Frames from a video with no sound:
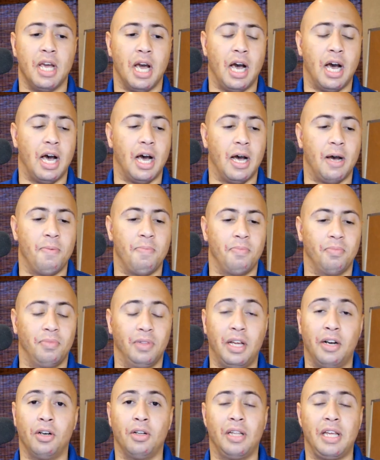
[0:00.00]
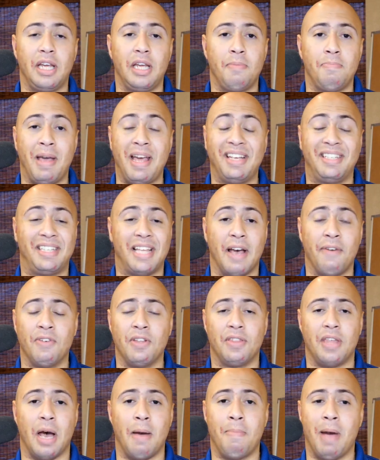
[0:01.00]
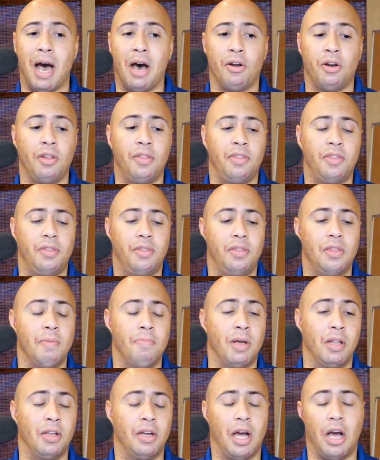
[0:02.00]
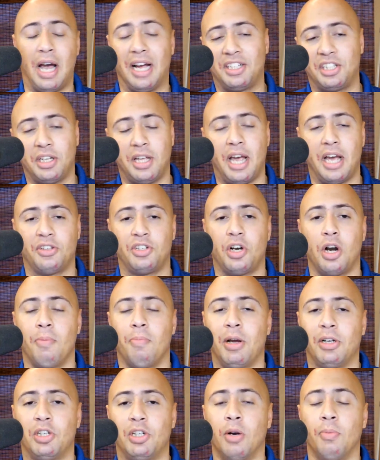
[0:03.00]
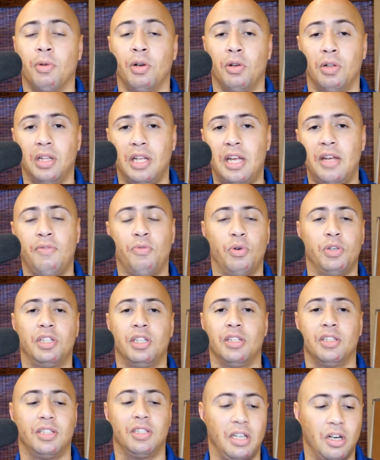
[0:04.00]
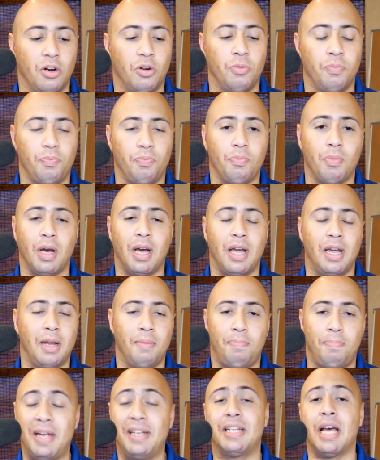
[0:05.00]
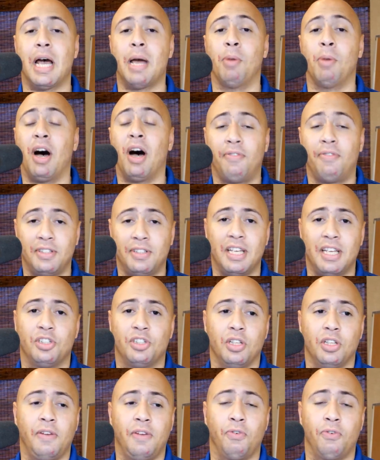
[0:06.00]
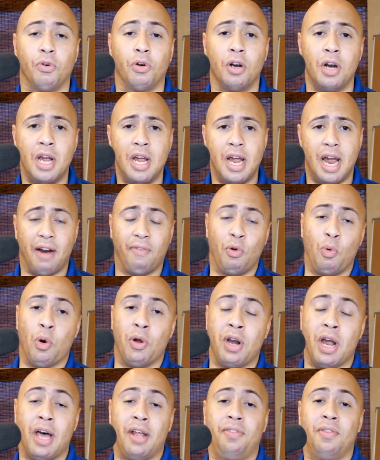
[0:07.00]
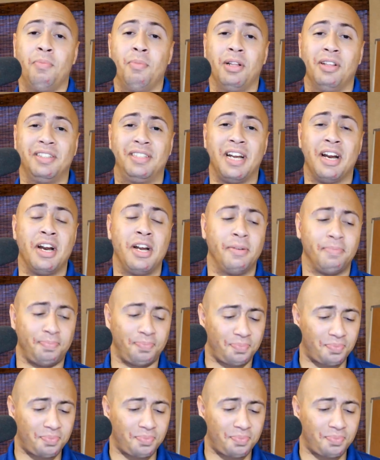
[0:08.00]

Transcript: literally May 7th, I'm out of the military. Actually, I start my terminal leave, which is, my pay time off essentially for everyone not in the military.